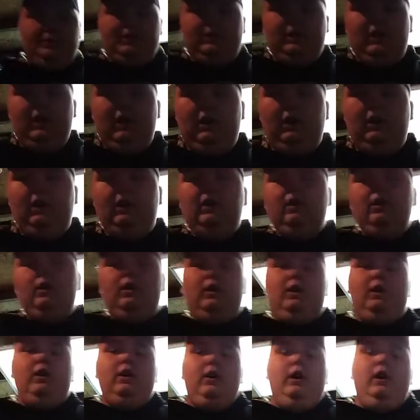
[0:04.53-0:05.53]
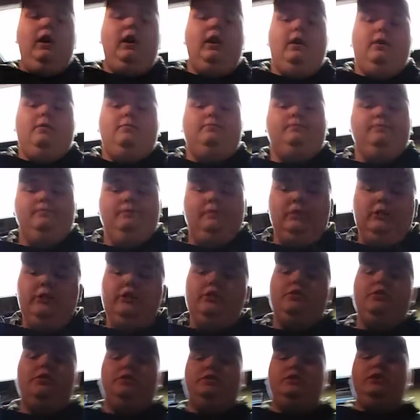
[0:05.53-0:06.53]
Law.
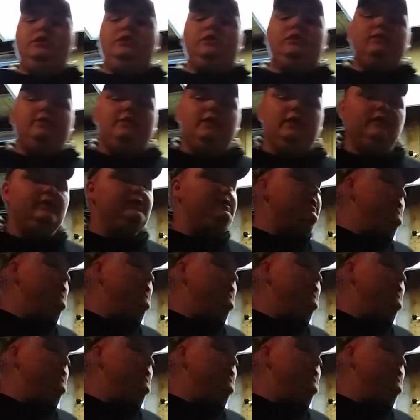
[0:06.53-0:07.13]
To start things